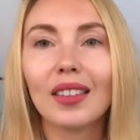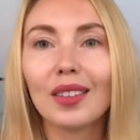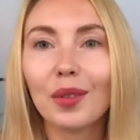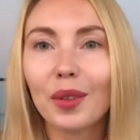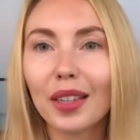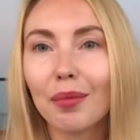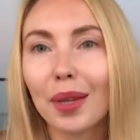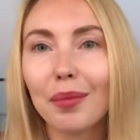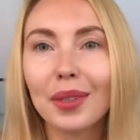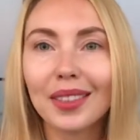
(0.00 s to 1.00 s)
The only
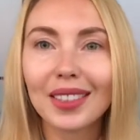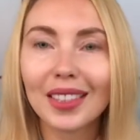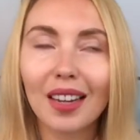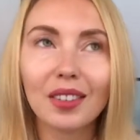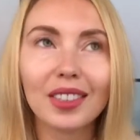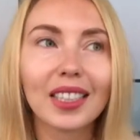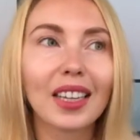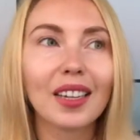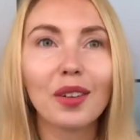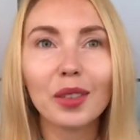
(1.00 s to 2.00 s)
maybe stuff is
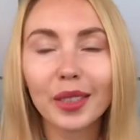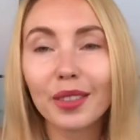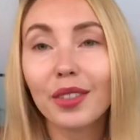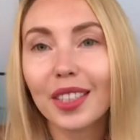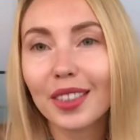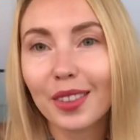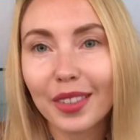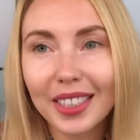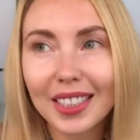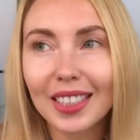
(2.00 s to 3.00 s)
like also very
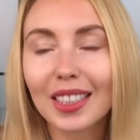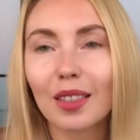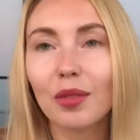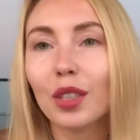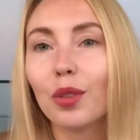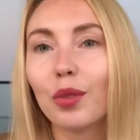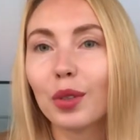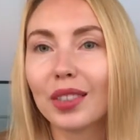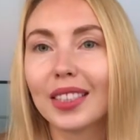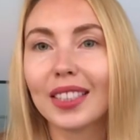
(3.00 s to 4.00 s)
touristic, so when you
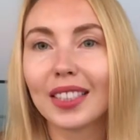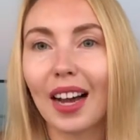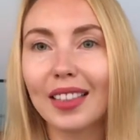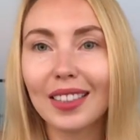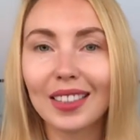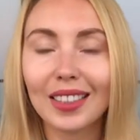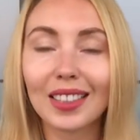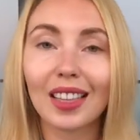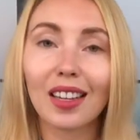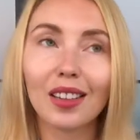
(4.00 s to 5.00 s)
walk in this tunnel,
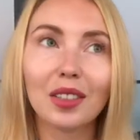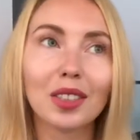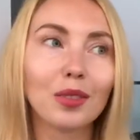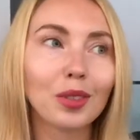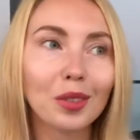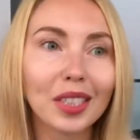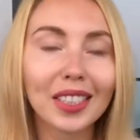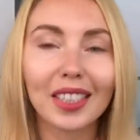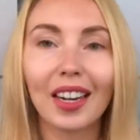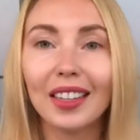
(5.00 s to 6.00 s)
it's like lots of
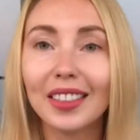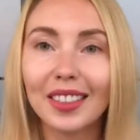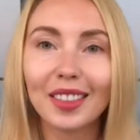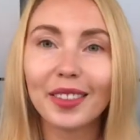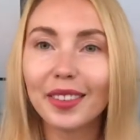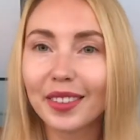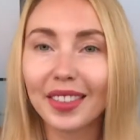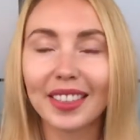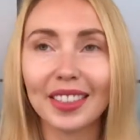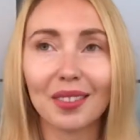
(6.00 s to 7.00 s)
tourists run into you,
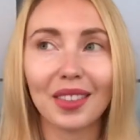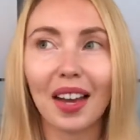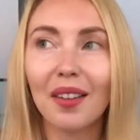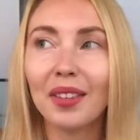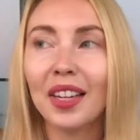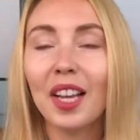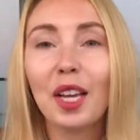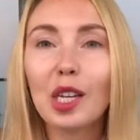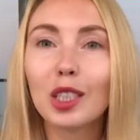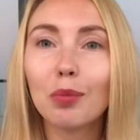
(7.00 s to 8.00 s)
and sometimes
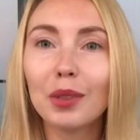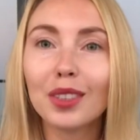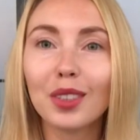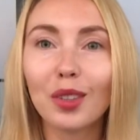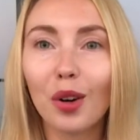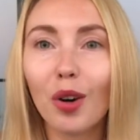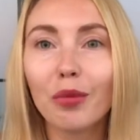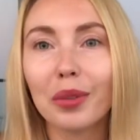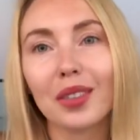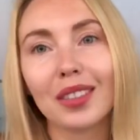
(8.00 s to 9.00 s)
it's piss you
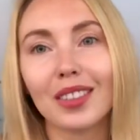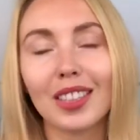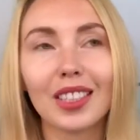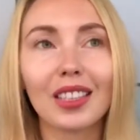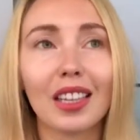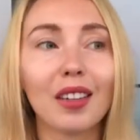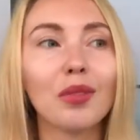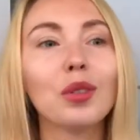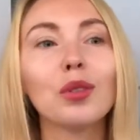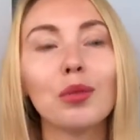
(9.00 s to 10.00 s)
off because you just like
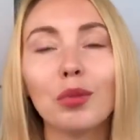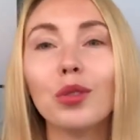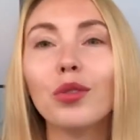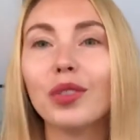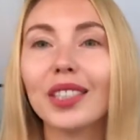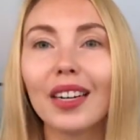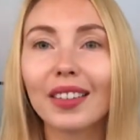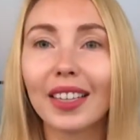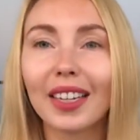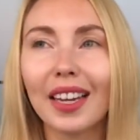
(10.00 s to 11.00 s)
want to move
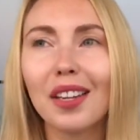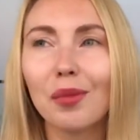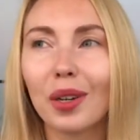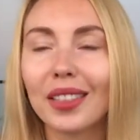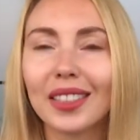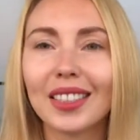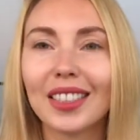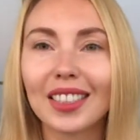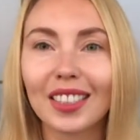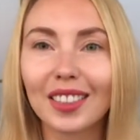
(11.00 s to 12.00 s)
without like anyone, and
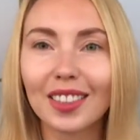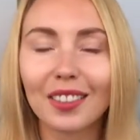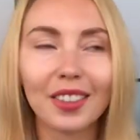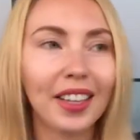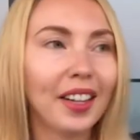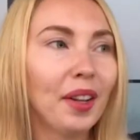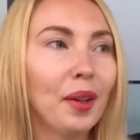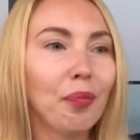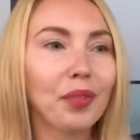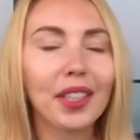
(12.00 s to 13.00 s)
there is lots of
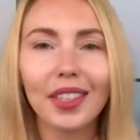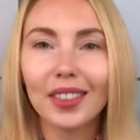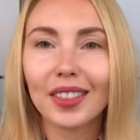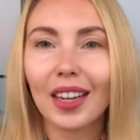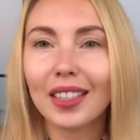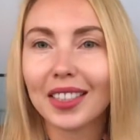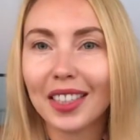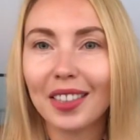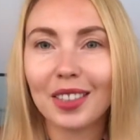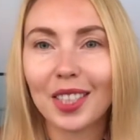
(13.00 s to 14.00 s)
kids ice
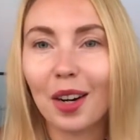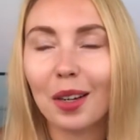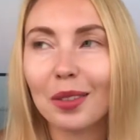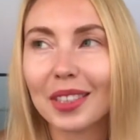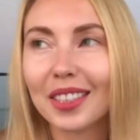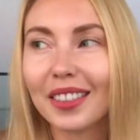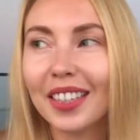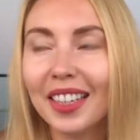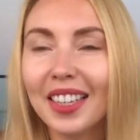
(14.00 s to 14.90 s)
cream shops, so